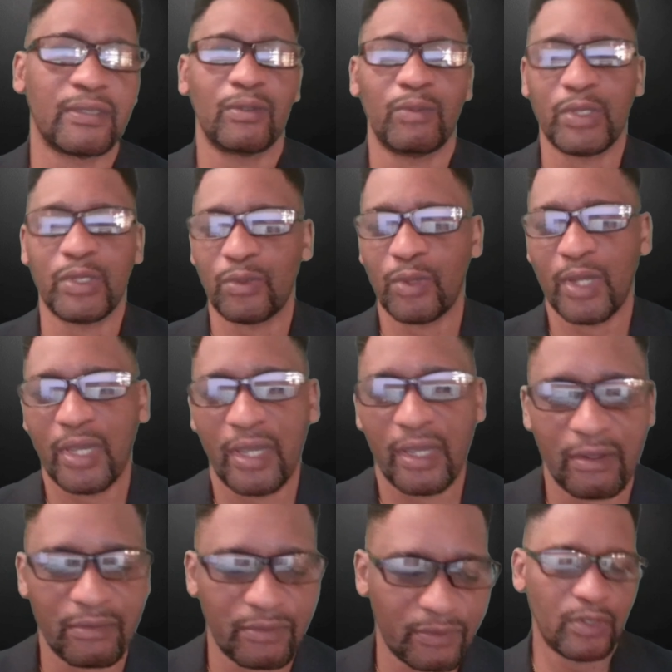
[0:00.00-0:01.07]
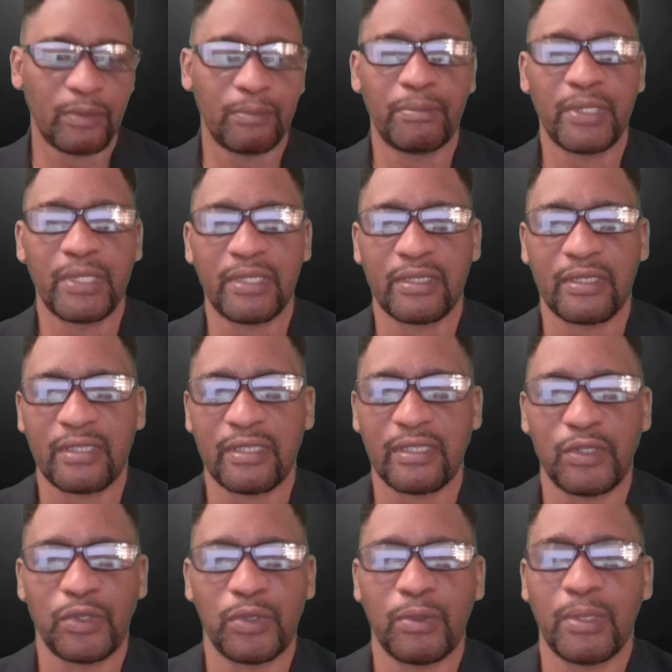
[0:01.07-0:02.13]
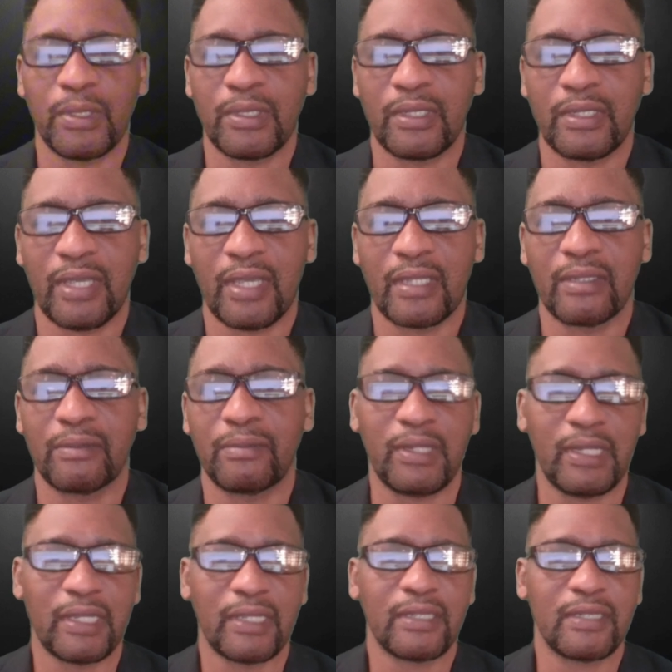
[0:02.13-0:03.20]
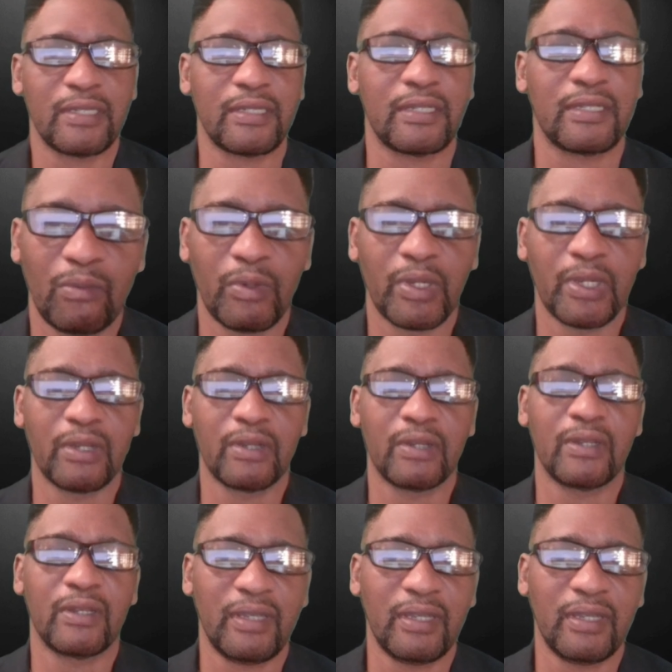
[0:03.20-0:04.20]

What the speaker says: when you have your business situated at a place where